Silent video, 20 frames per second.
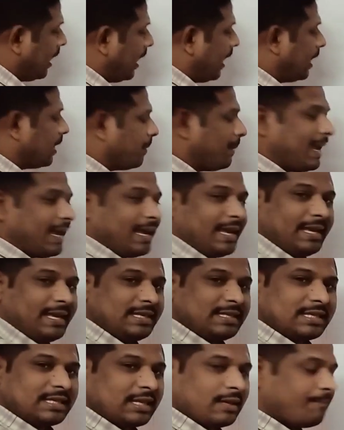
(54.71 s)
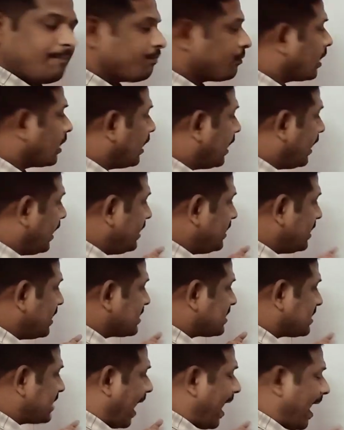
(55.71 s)
It means in
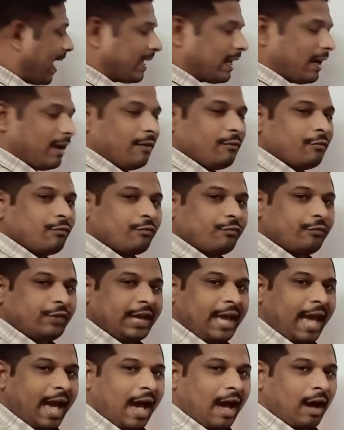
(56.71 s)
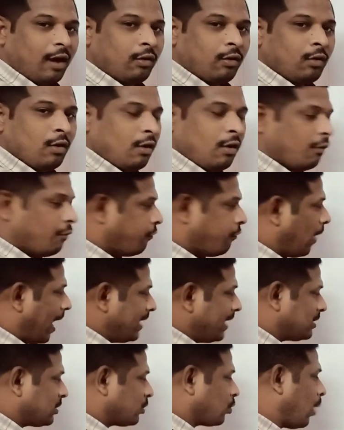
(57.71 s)
this diagram we have
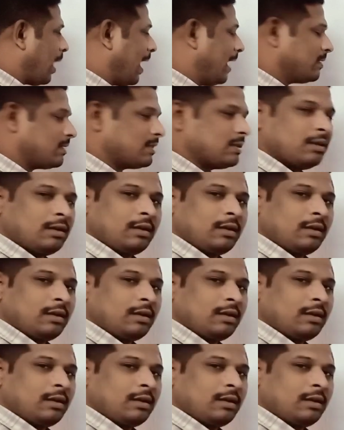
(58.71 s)
5 squares.